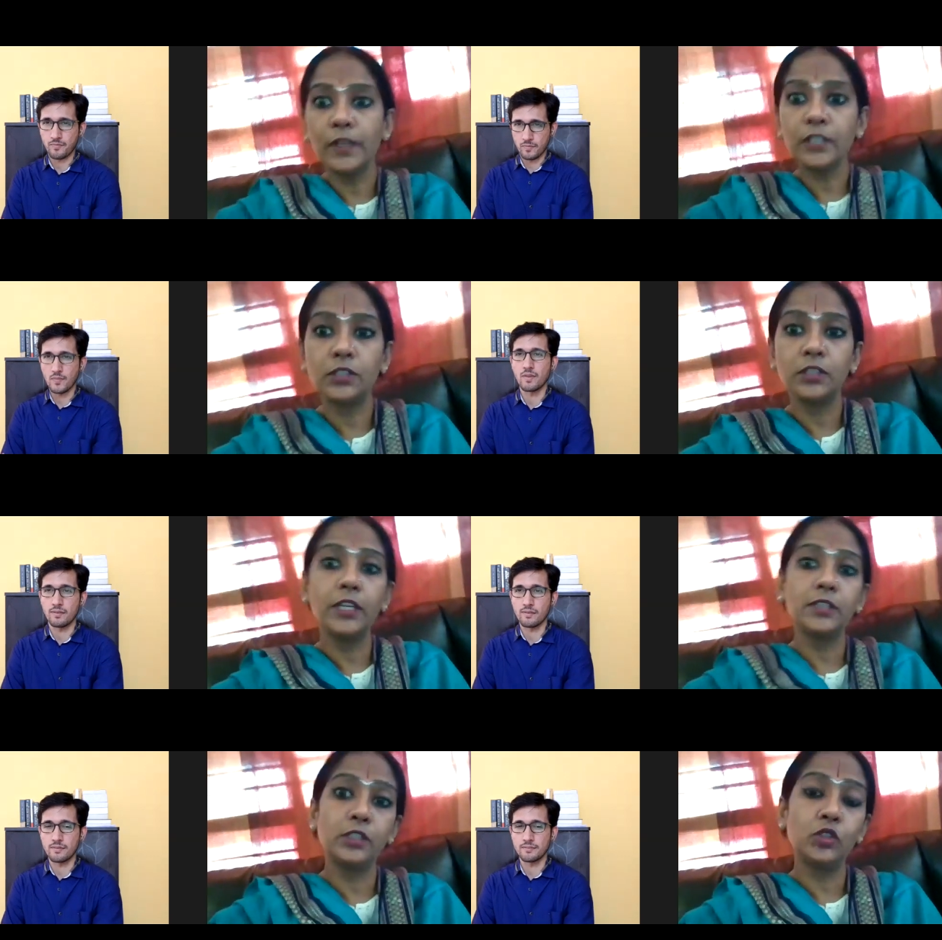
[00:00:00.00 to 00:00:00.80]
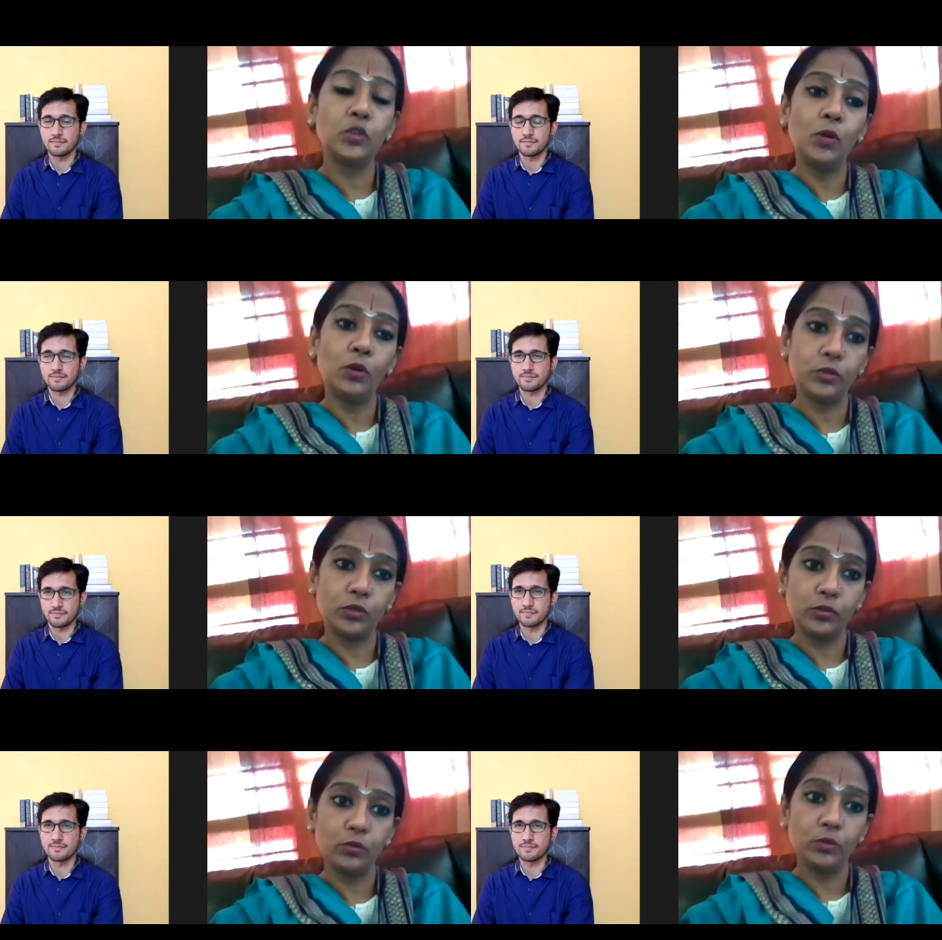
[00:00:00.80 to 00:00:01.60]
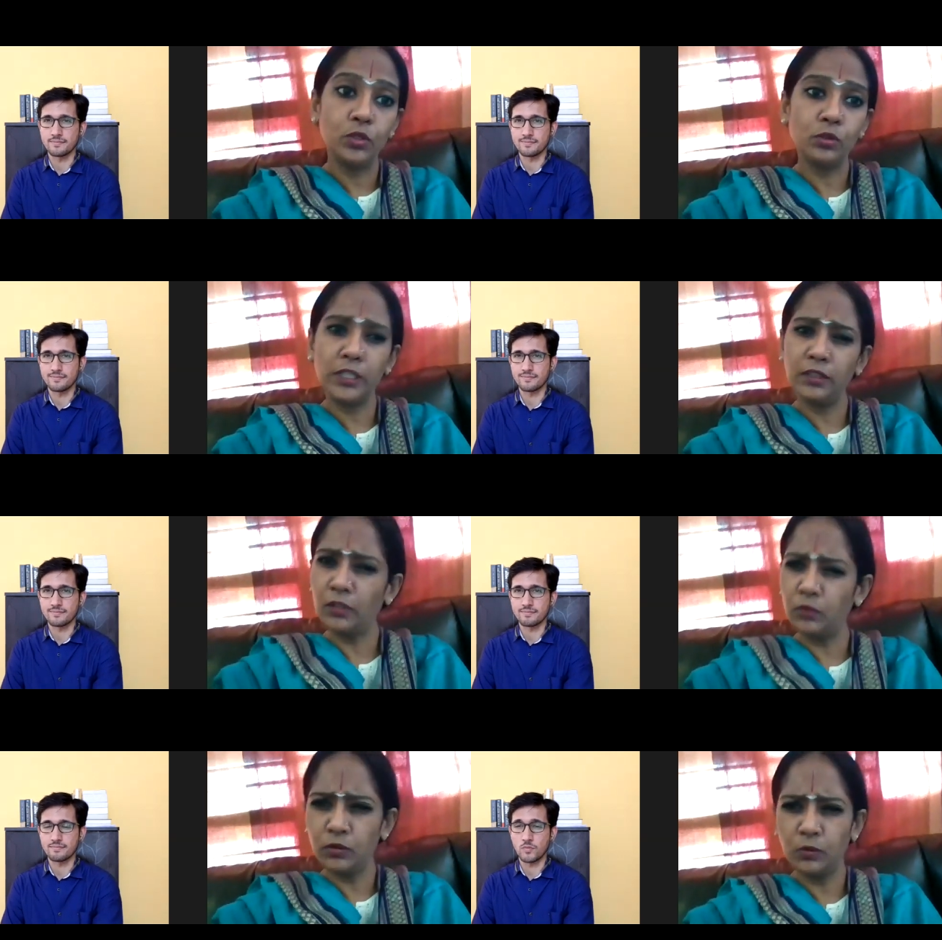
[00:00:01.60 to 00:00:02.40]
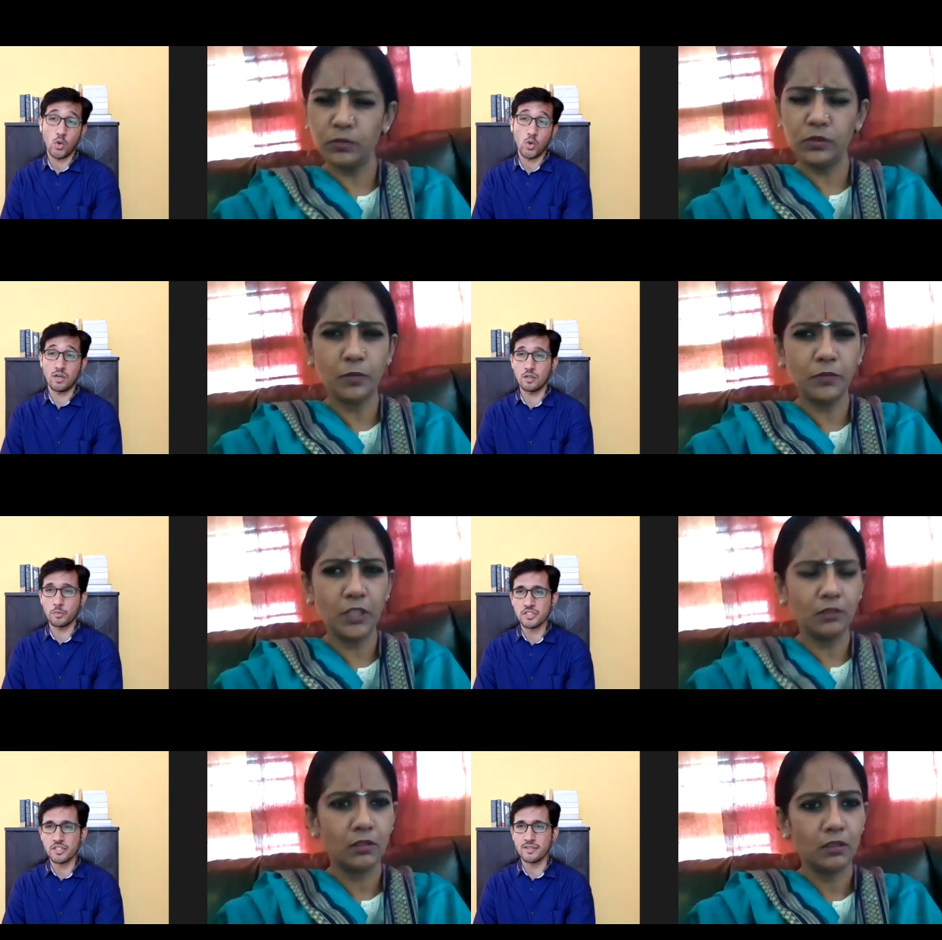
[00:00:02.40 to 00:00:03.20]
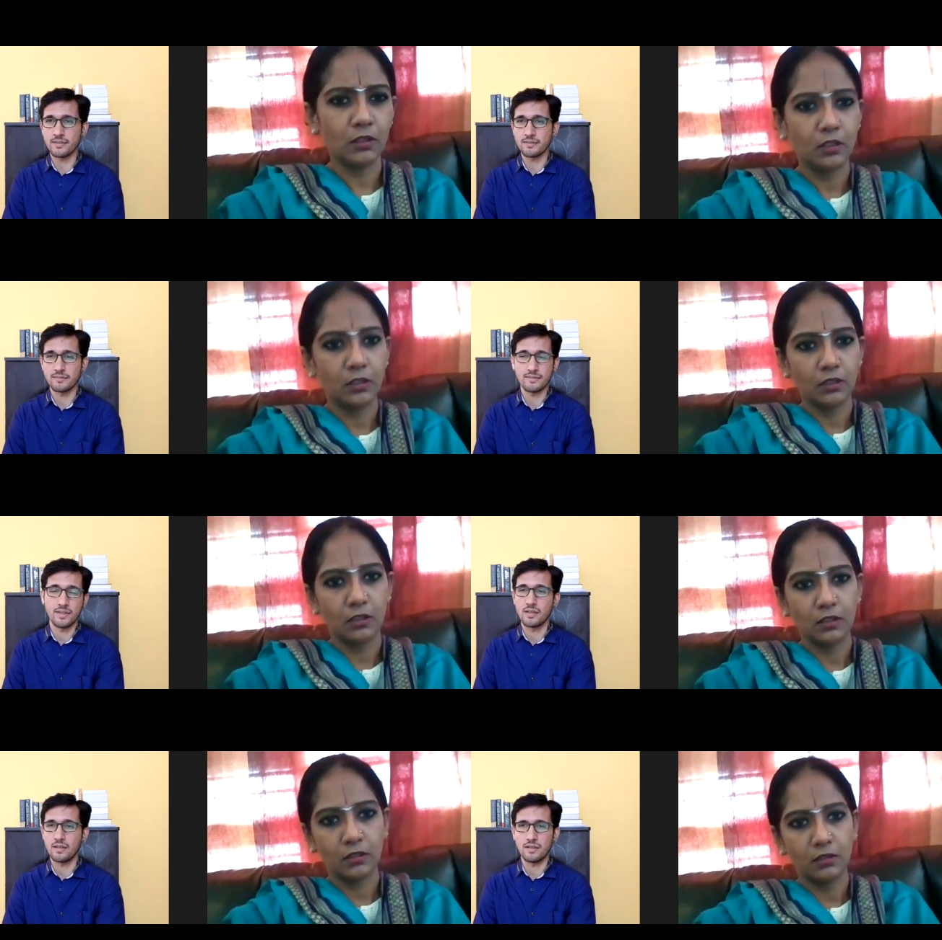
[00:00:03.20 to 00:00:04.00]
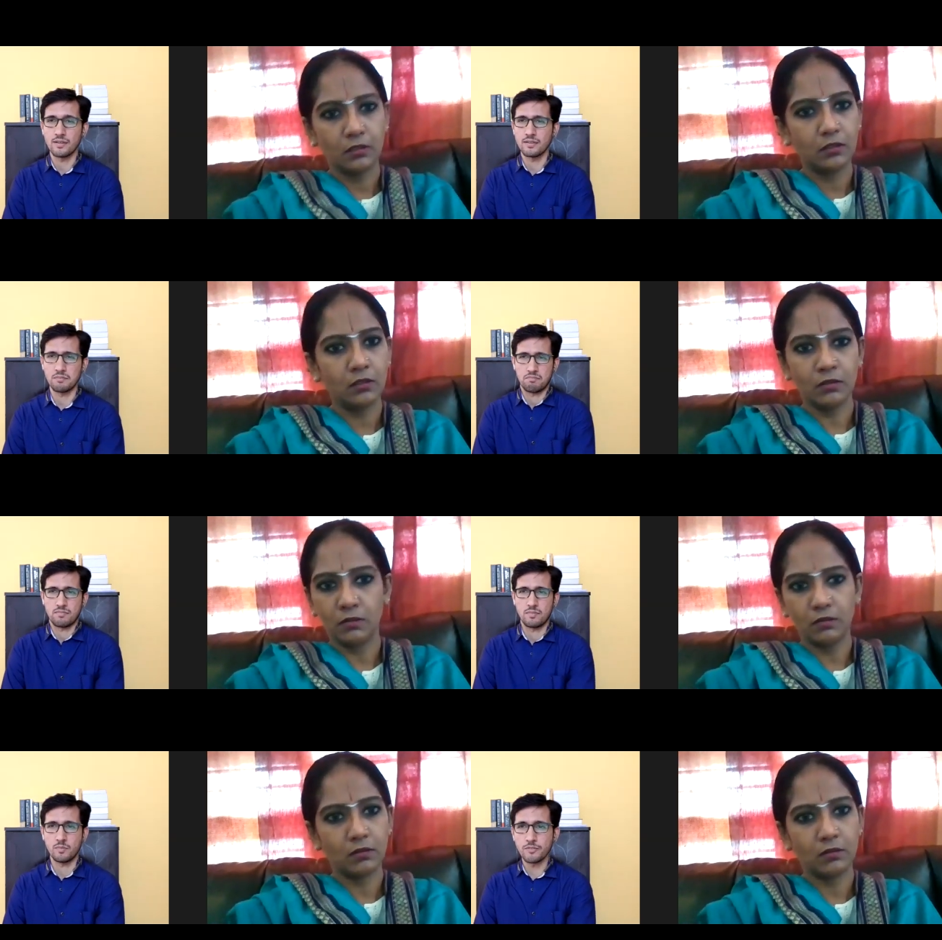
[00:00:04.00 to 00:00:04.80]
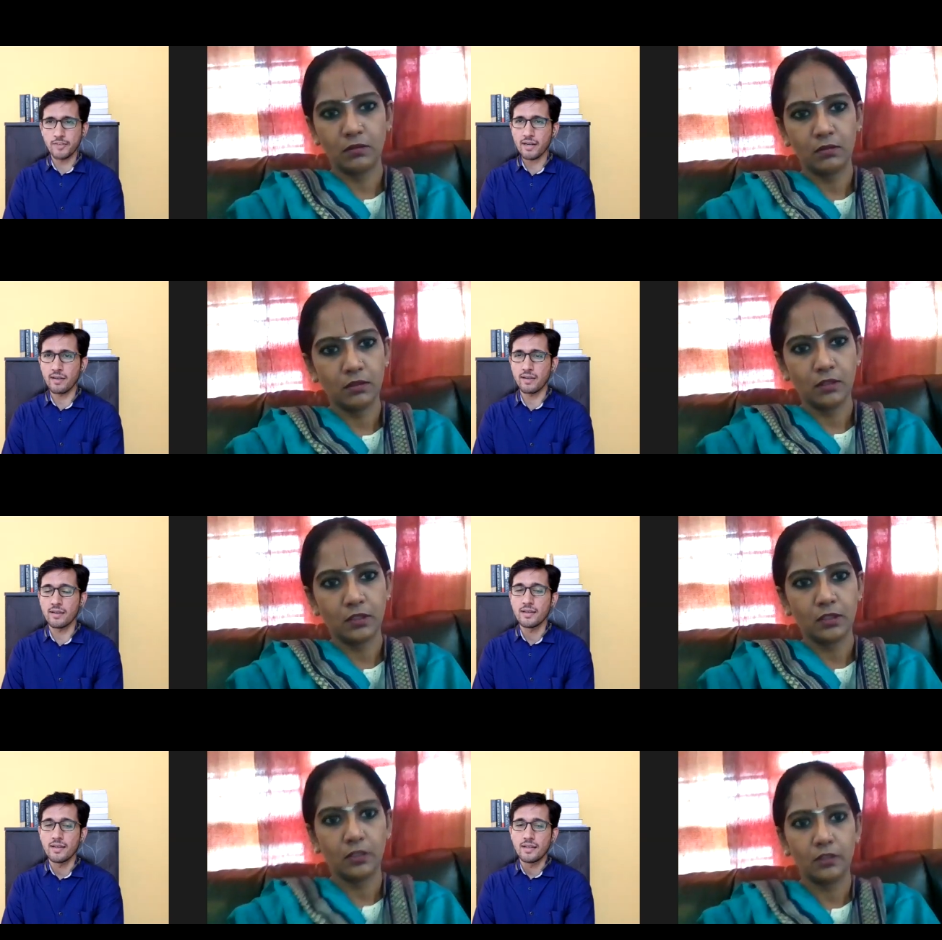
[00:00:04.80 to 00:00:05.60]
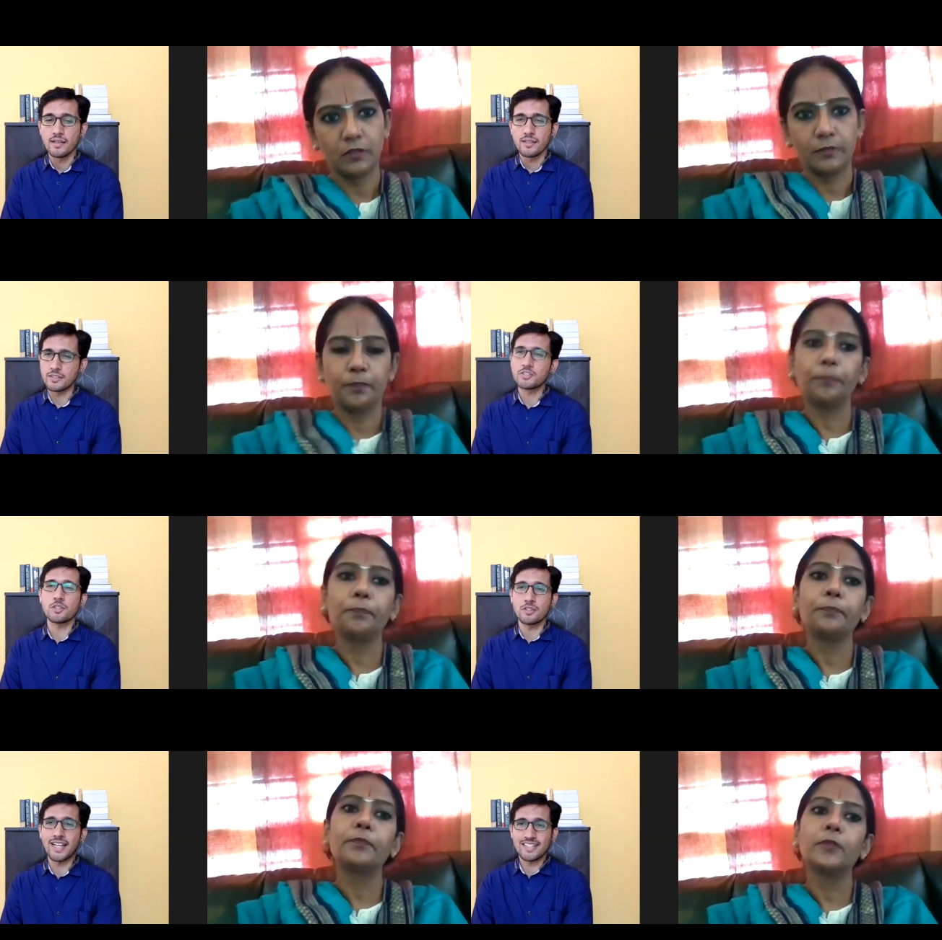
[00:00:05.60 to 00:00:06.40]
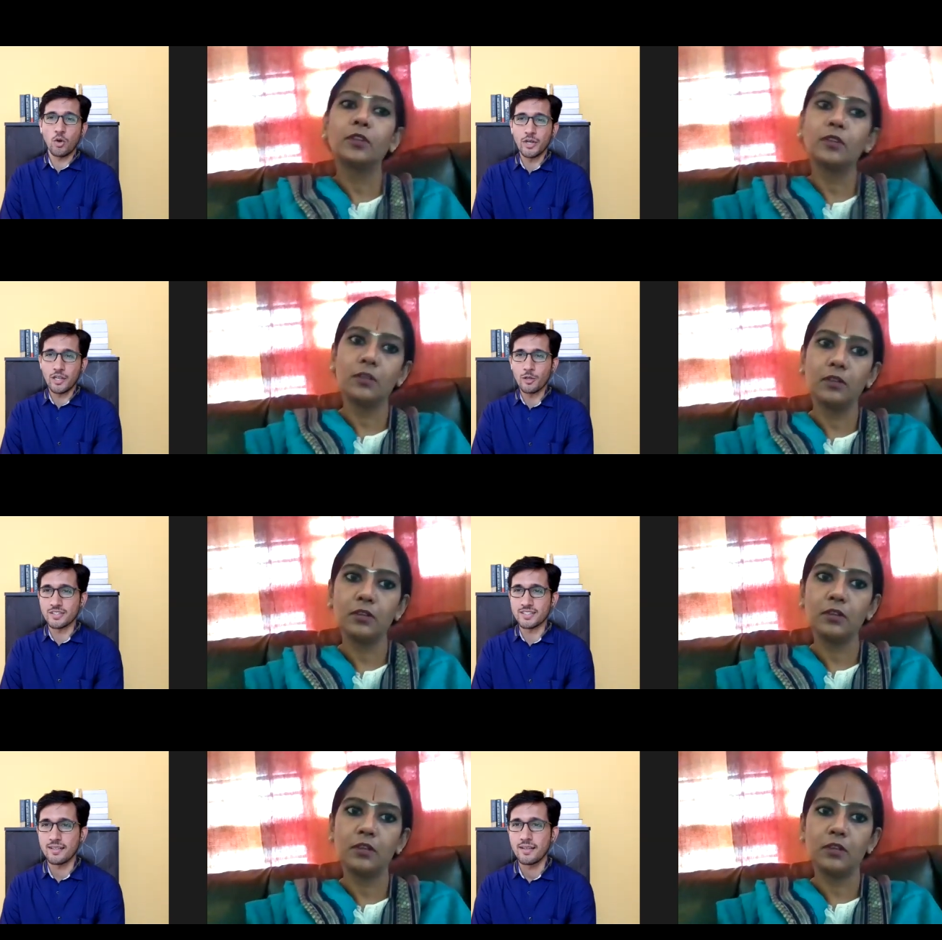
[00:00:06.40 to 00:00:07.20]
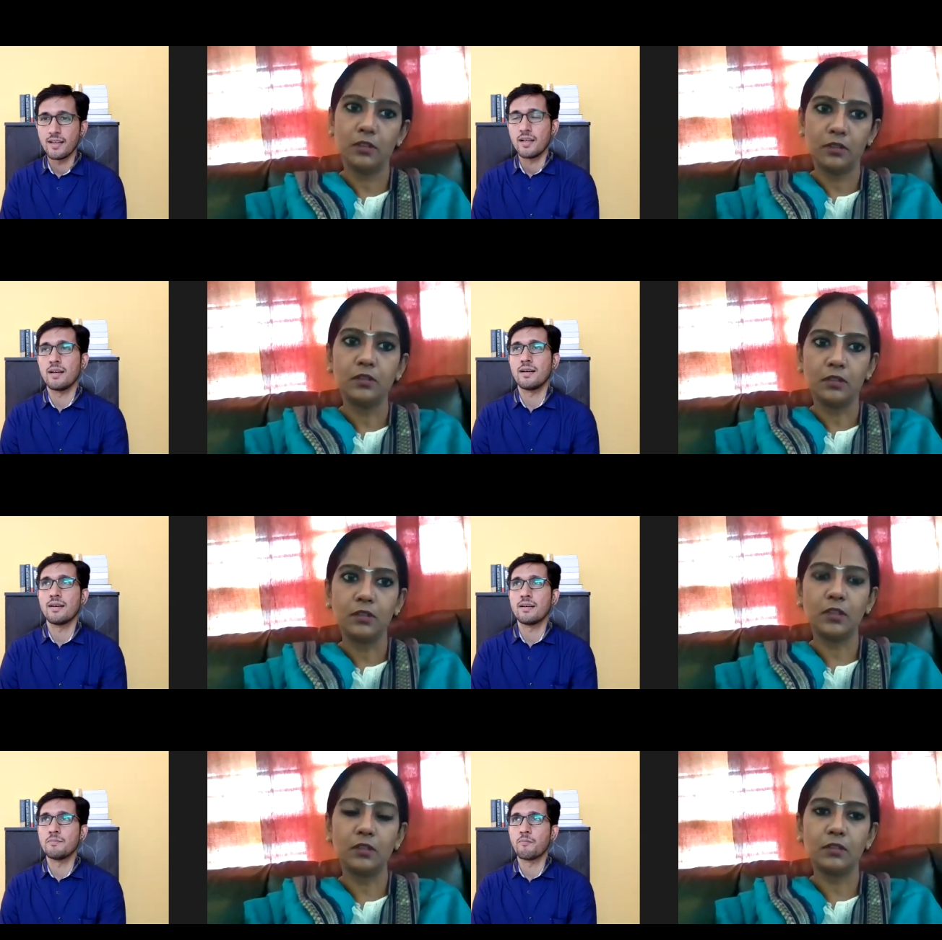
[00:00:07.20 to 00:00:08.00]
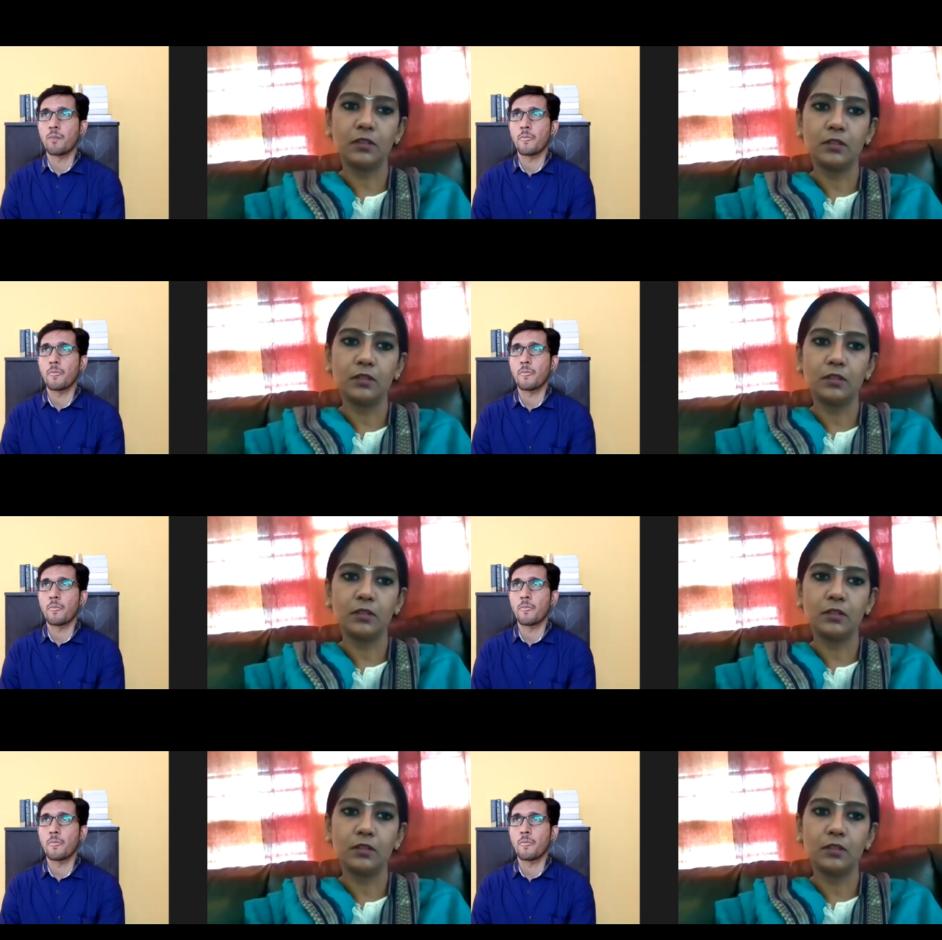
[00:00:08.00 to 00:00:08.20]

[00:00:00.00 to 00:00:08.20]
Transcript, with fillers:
Speaker 1: westernized and smokes? Do you think that was
Speaker 2: one hundred percent?
Speaker 1: No,
Speaker 2: perfectly. So that's how it looks. Um,